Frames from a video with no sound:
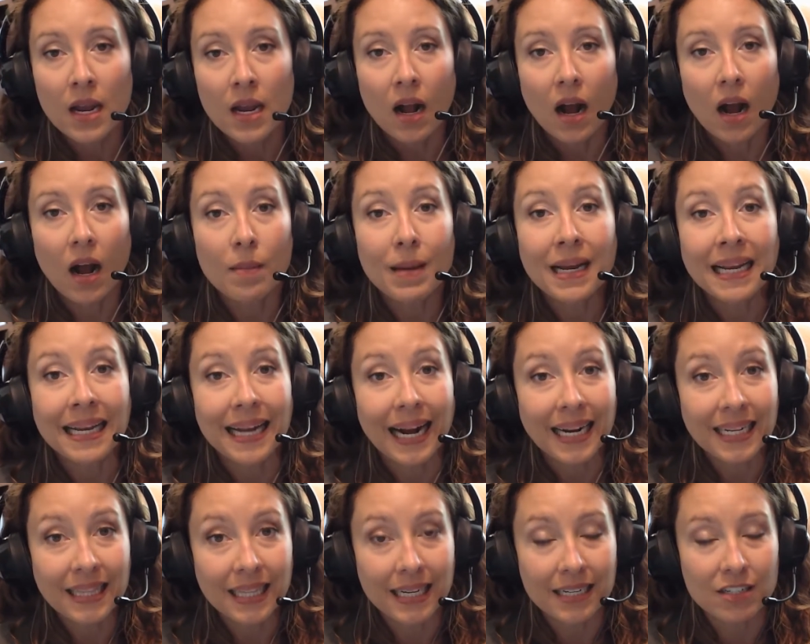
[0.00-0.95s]

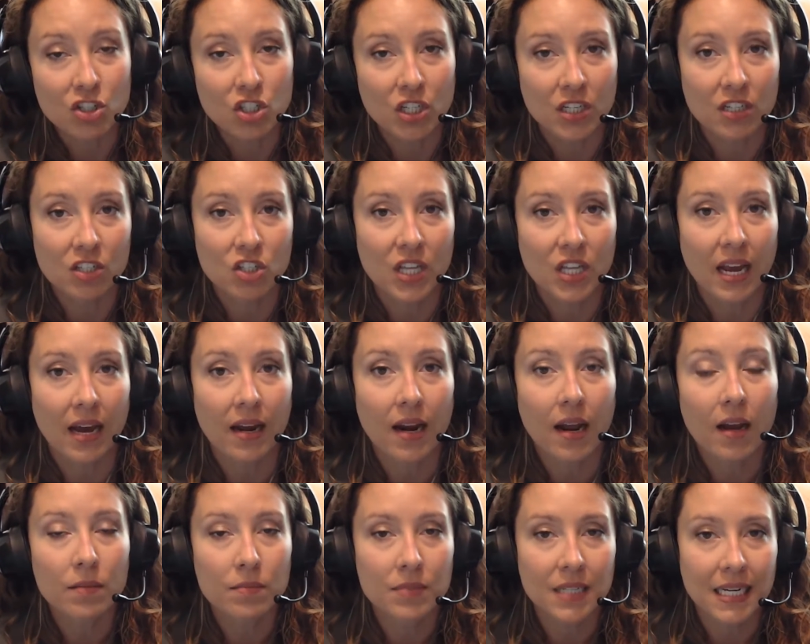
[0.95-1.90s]
Guidelines changed. They had
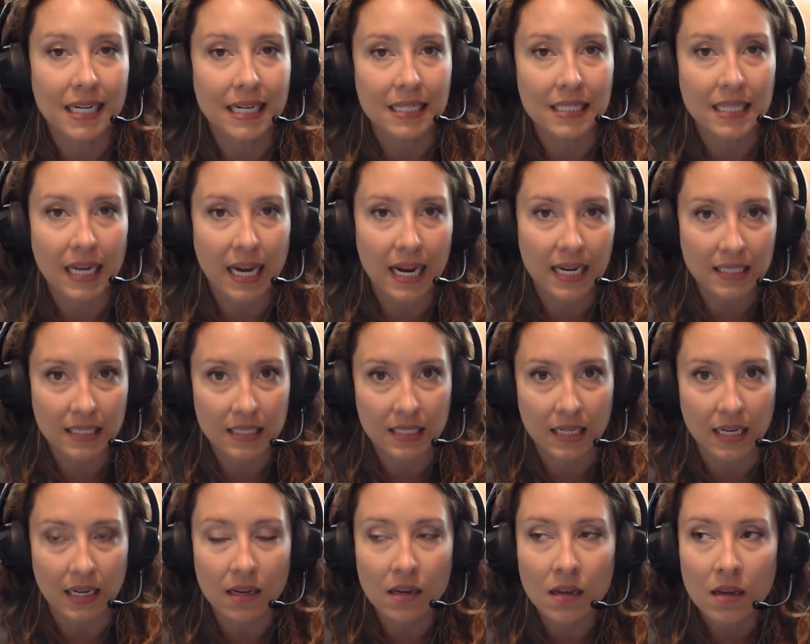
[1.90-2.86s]
updated
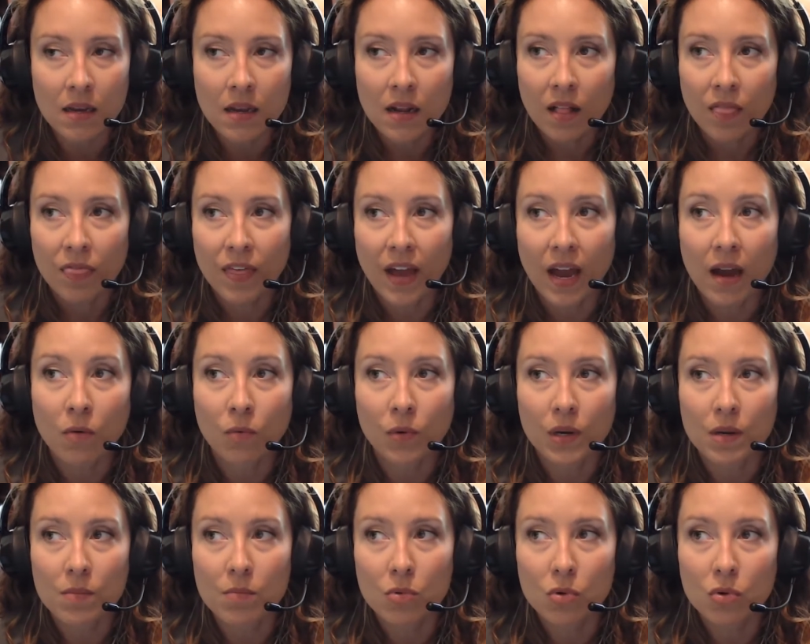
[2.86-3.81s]
testing that
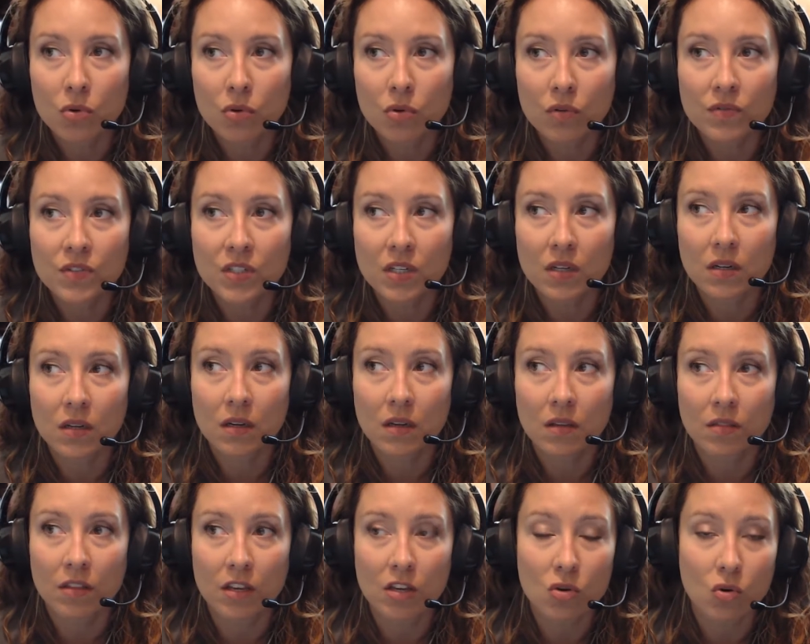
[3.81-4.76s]
removed
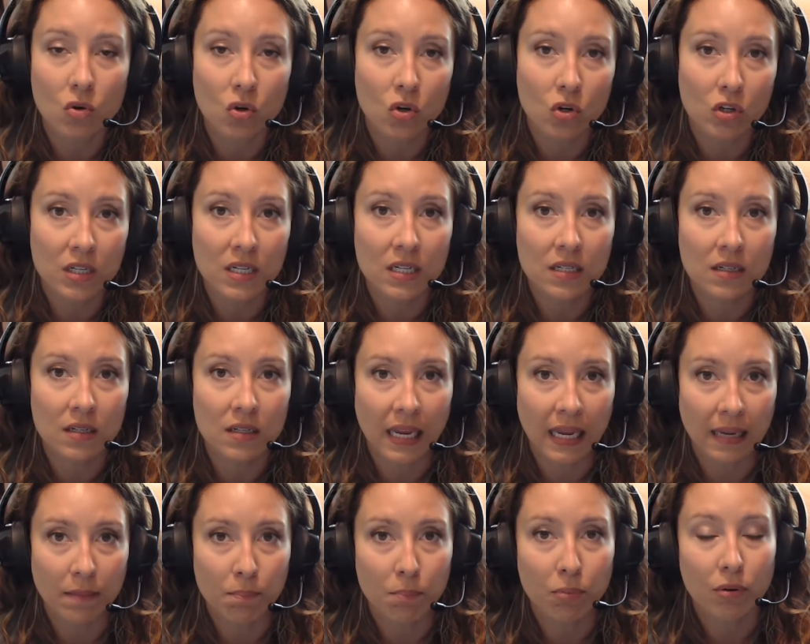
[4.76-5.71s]
that you could
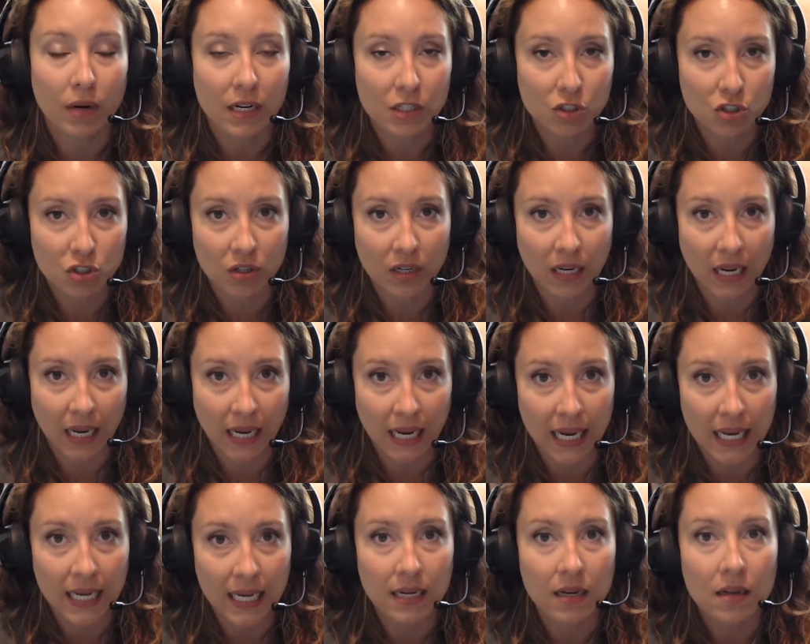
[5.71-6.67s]
pressure
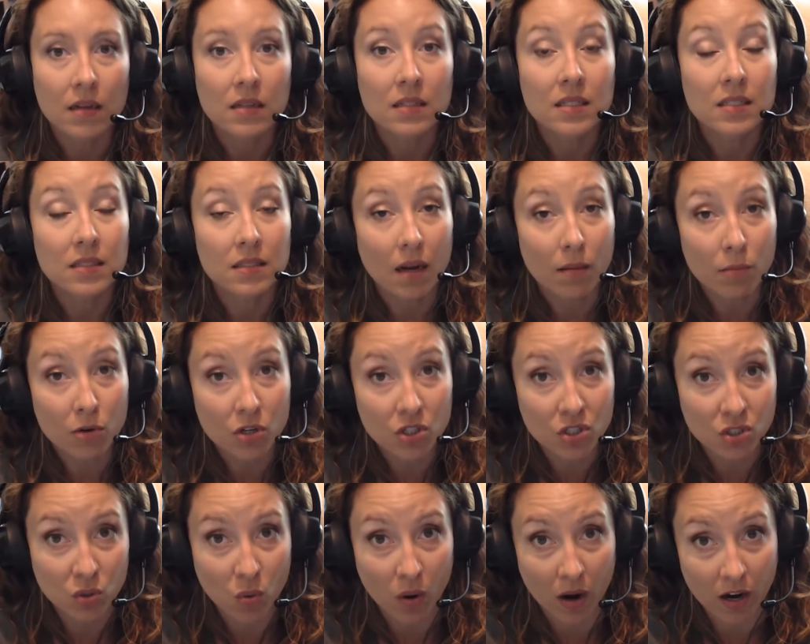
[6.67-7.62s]
can summer
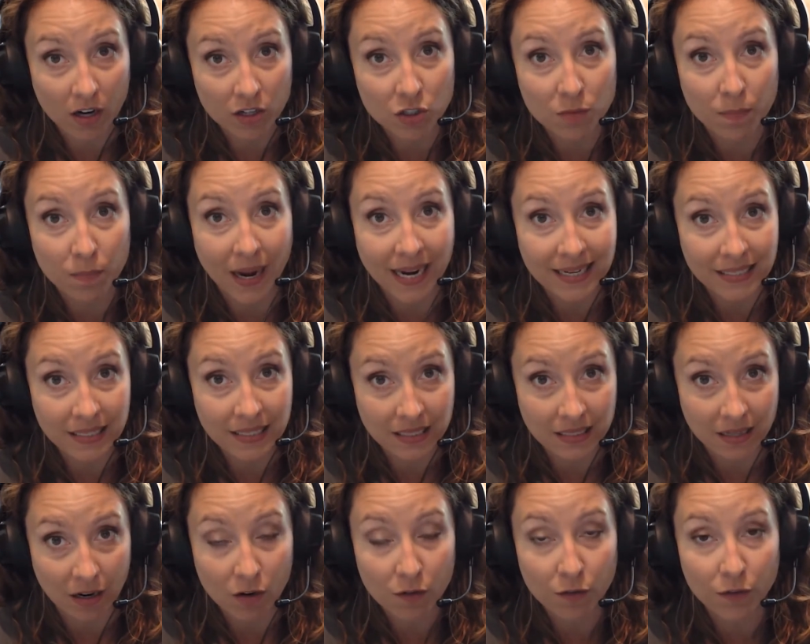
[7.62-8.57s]
squash by
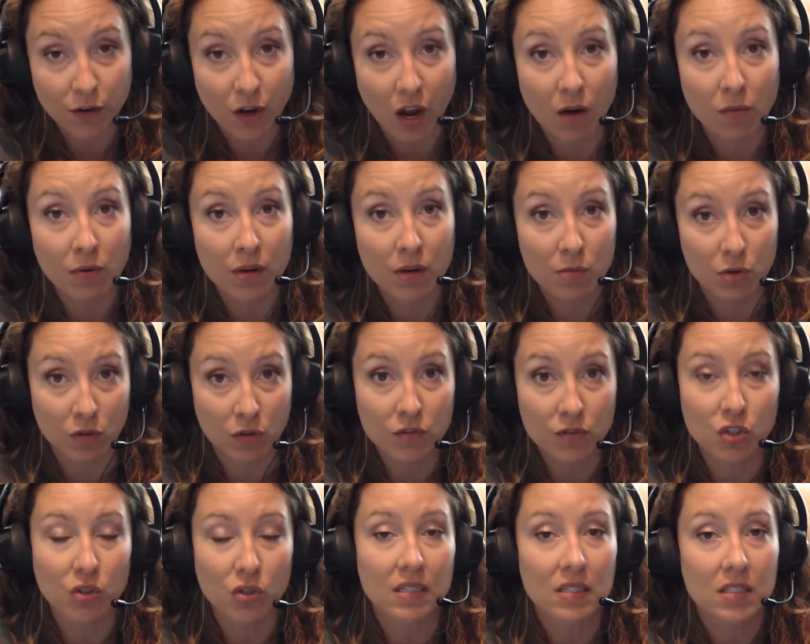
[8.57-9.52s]
itself, got
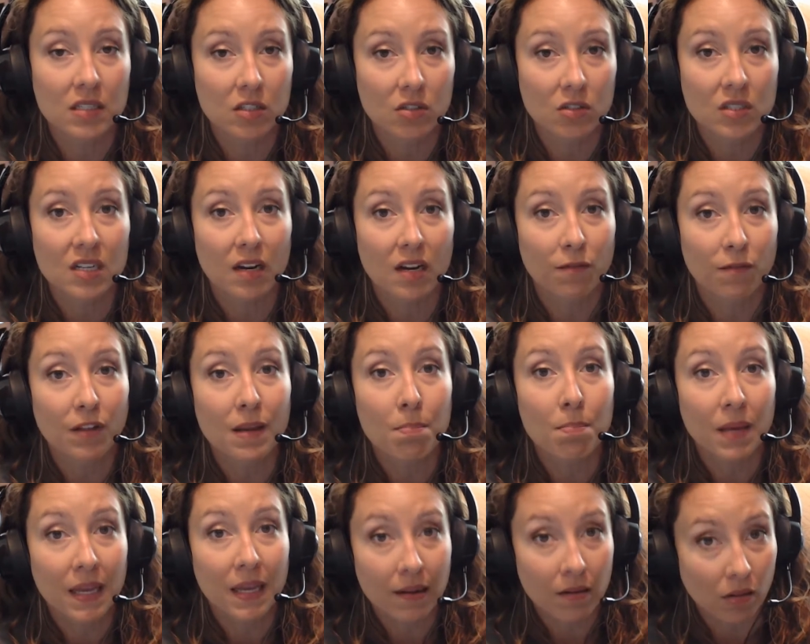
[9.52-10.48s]
removed. You can still safely
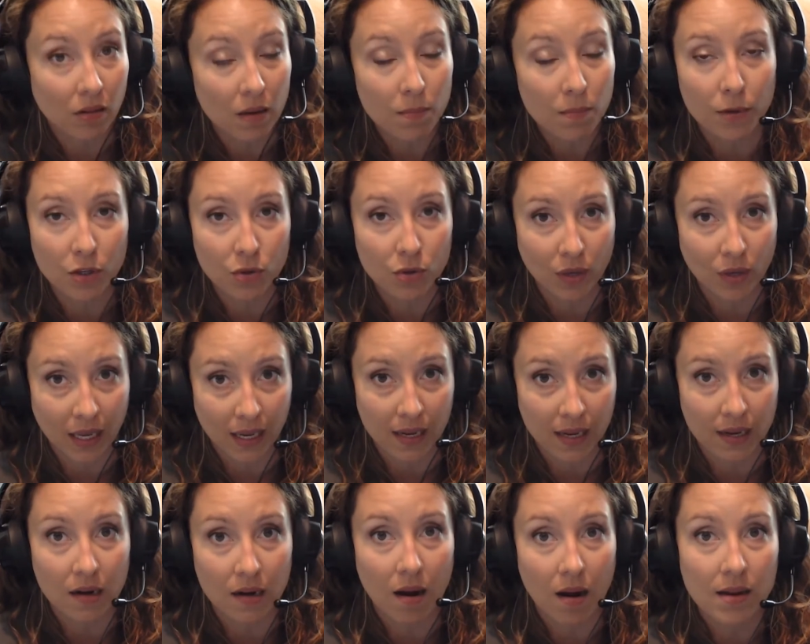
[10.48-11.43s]
pickle it, but you
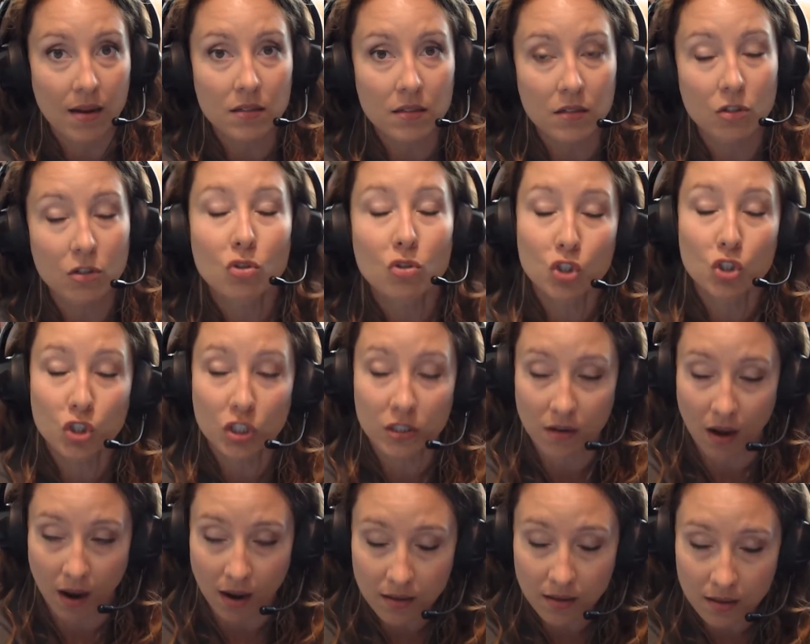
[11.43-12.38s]
cannot or should
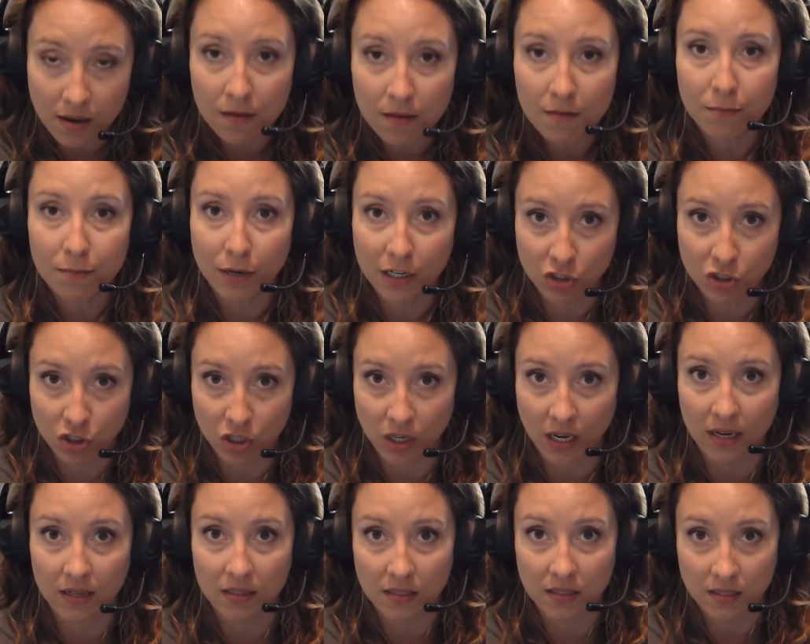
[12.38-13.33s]
not pressure
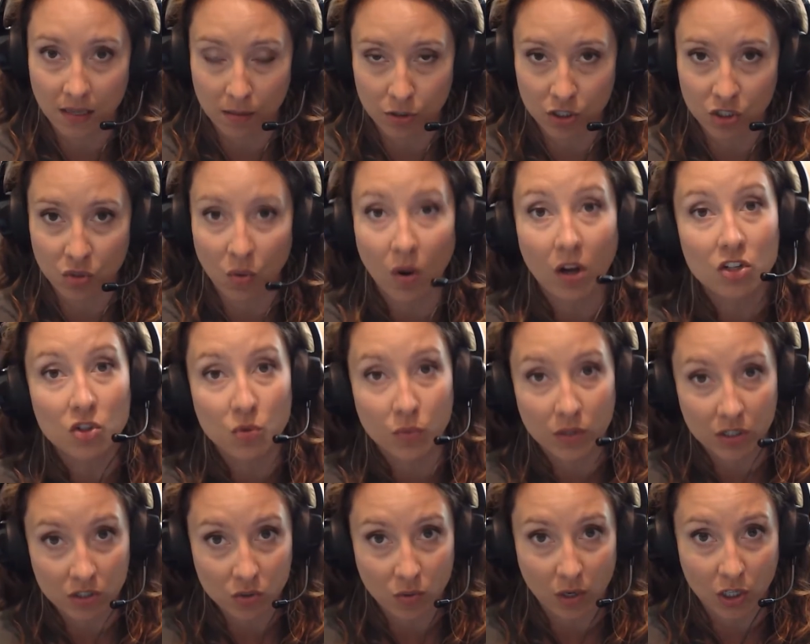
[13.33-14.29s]
can summer squash.
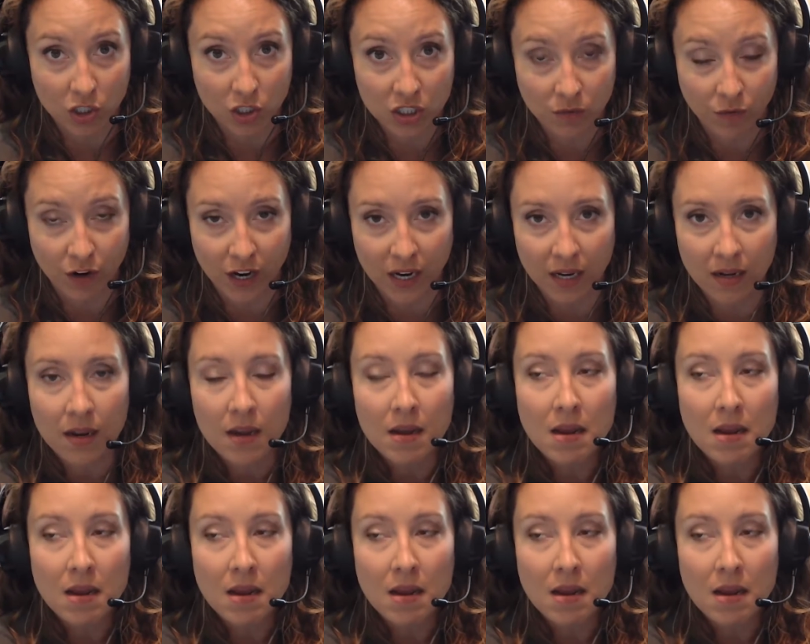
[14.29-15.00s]
Winter squash is fine.